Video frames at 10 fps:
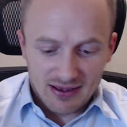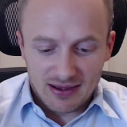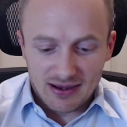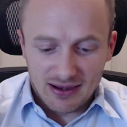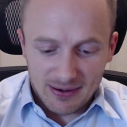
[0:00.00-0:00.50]

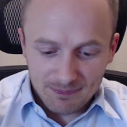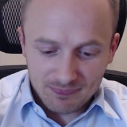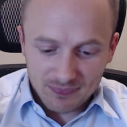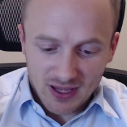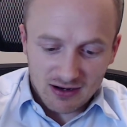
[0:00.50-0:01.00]

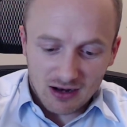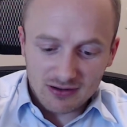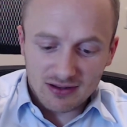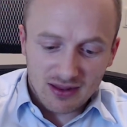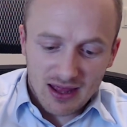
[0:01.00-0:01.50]
And
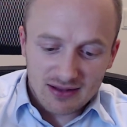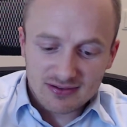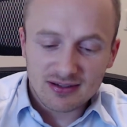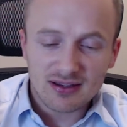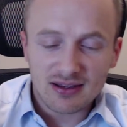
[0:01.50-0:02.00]
other than
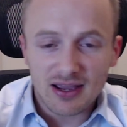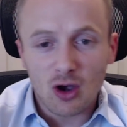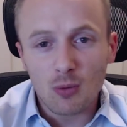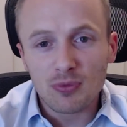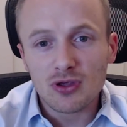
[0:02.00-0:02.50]
that, I
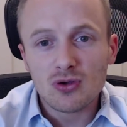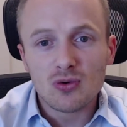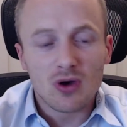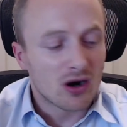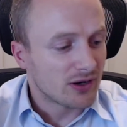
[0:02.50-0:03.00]
hope
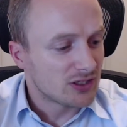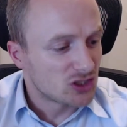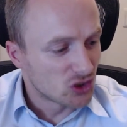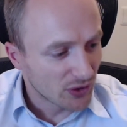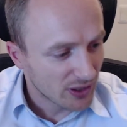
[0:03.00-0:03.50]
you are
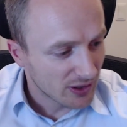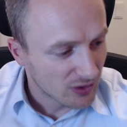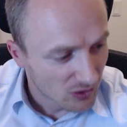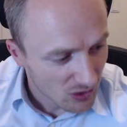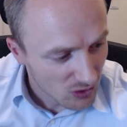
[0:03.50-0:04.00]
enjoying
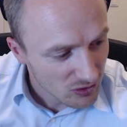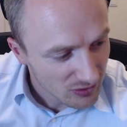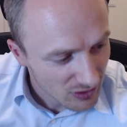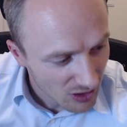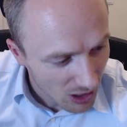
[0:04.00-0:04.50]
your
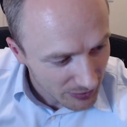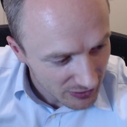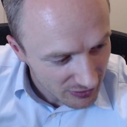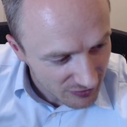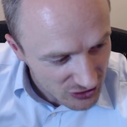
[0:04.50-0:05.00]
own
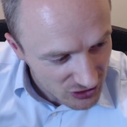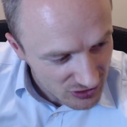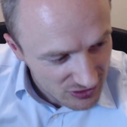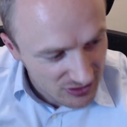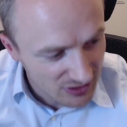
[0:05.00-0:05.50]
hobby
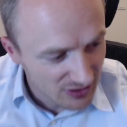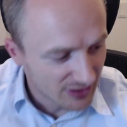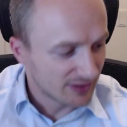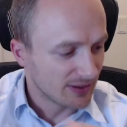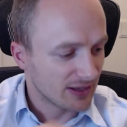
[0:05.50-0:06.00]
adventures,
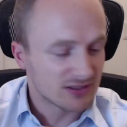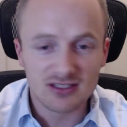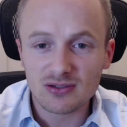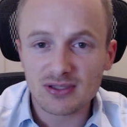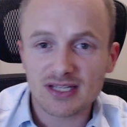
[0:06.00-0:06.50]
and
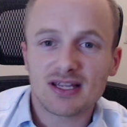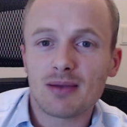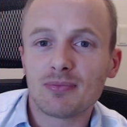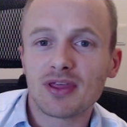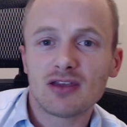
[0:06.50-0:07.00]
see you next
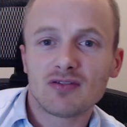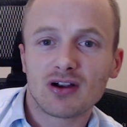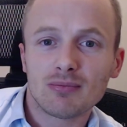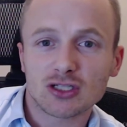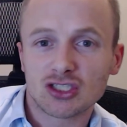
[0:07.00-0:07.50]
time. Thank you very
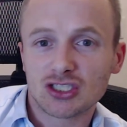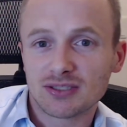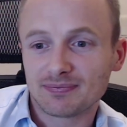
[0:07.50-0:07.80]
much.